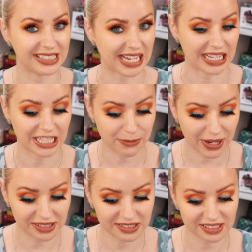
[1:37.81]
daily
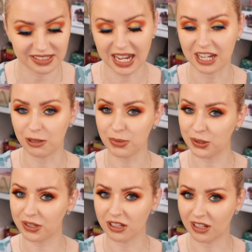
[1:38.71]
basis, I
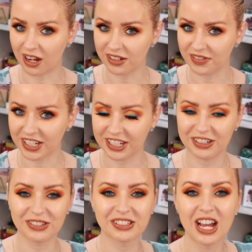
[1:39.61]
upload a lot of videos.